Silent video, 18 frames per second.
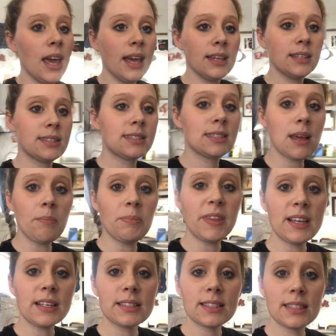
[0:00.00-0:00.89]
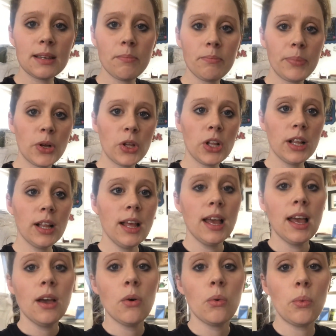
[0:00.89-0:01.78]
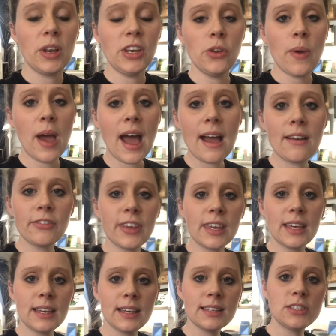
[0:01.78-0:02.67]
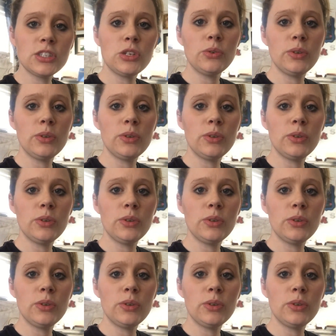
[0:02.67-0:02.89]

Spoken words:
It's something simple. When you have kids,